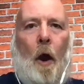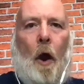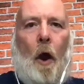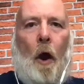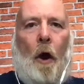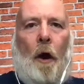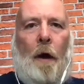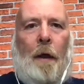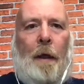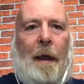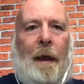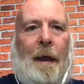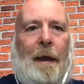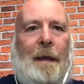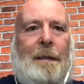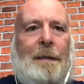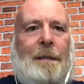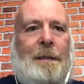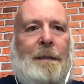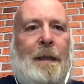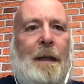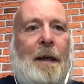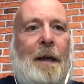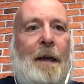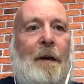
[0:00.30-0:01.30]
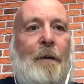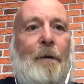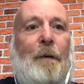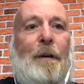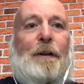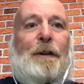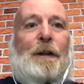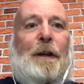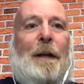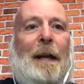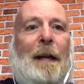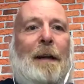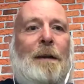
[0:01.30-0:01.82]
Hi there, it's
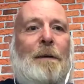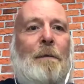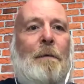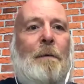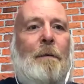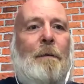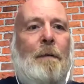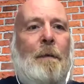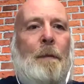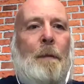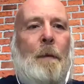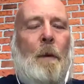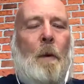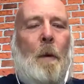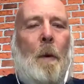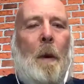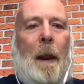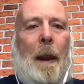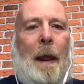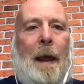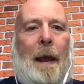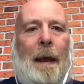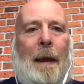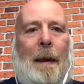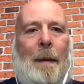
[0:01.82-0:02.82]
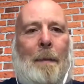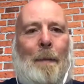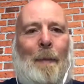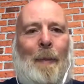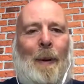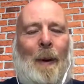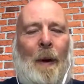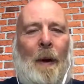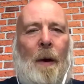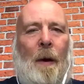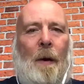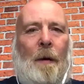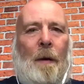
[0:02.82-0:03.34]
Richard Little from your land
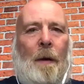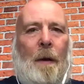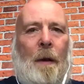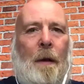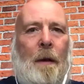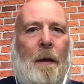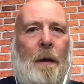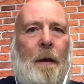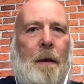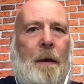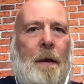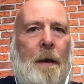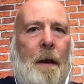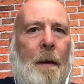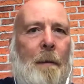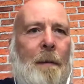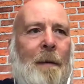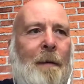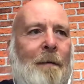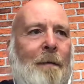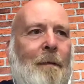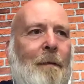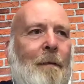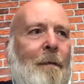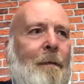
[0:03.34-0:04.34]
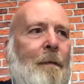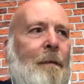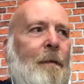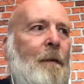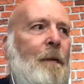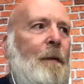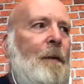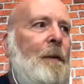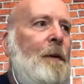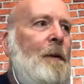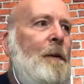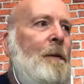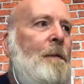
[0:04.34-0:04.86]
partner coming to
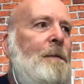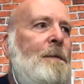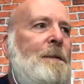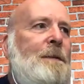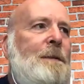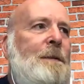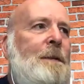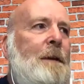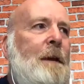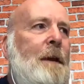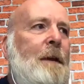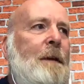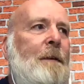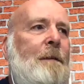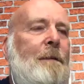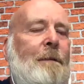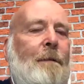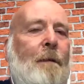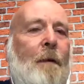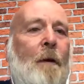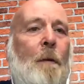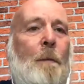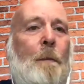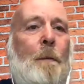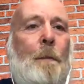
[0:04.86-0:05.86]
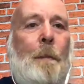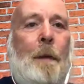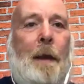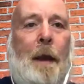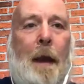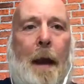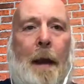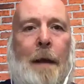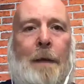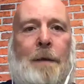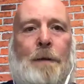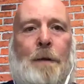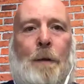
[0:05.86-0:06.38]
you today from the
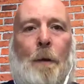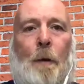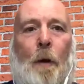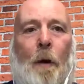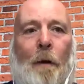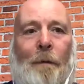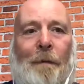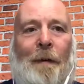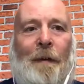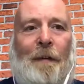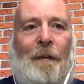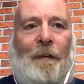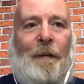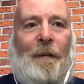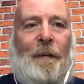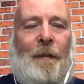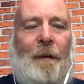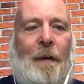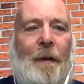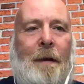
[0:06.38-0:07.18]
actual office.